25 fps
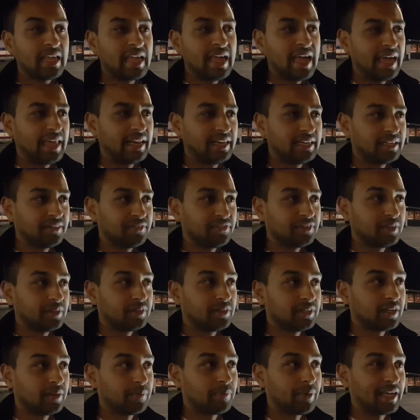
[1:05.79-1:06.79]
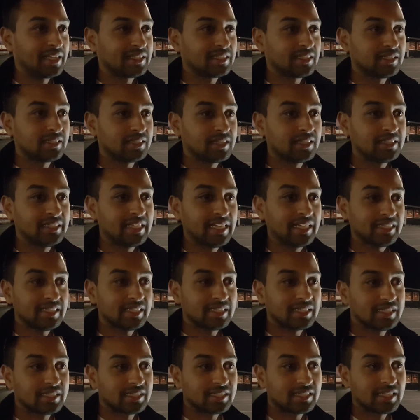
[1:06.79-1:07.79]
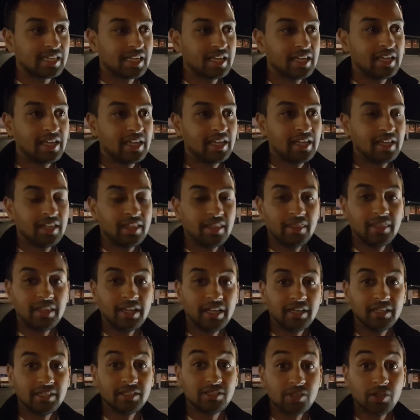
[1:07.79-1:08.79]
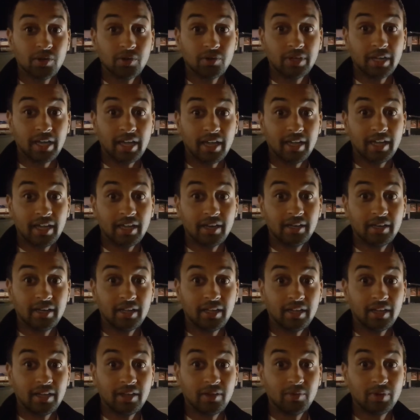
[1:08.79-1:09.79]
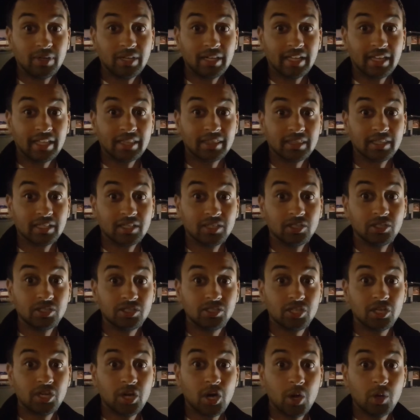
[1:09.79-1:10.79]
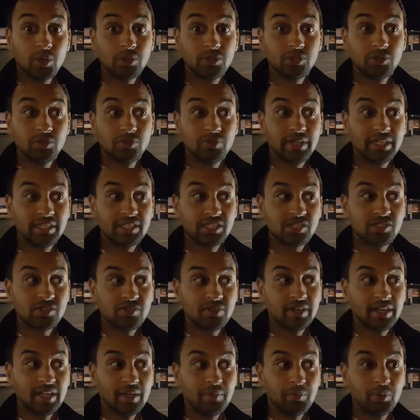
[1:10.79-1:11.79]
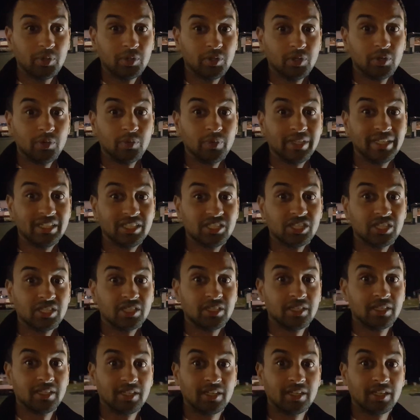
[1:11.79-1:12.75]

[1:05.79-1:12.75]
And if it passes the tests, then it's okay, and we'll get the good to go to register it and put Norwegian